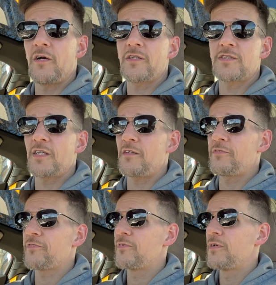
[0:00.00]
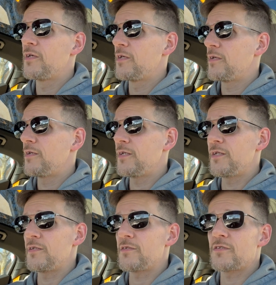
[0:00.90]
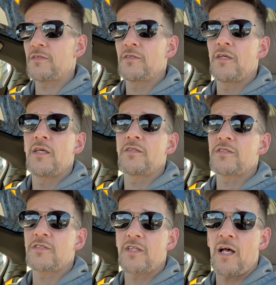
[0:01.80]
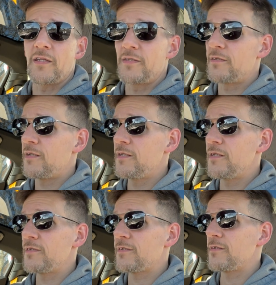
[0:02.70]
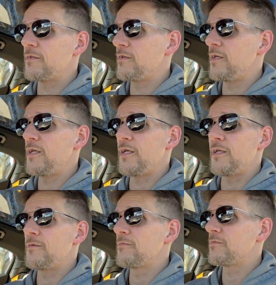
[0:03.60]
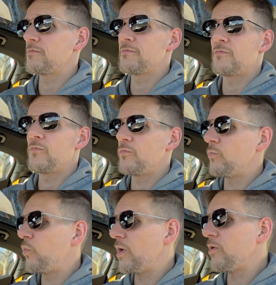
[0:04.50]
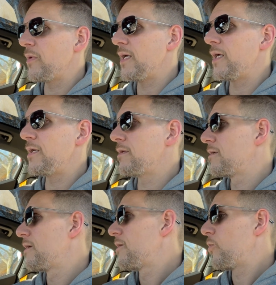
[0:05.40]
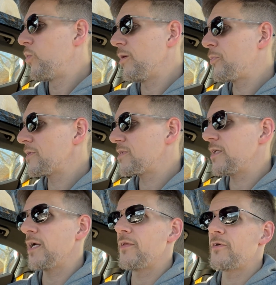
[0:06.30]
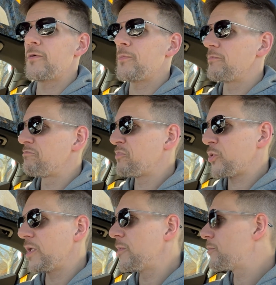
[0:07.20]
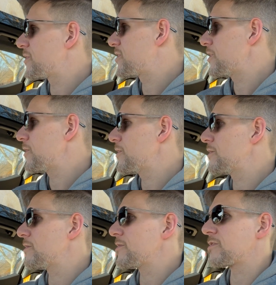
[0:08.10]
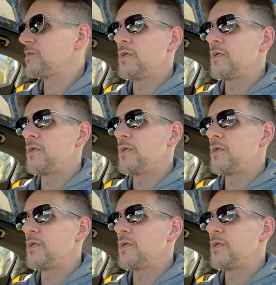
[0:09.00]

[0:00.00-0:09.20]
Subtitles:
itself is solid. It is a well-made, well put together, premium materials.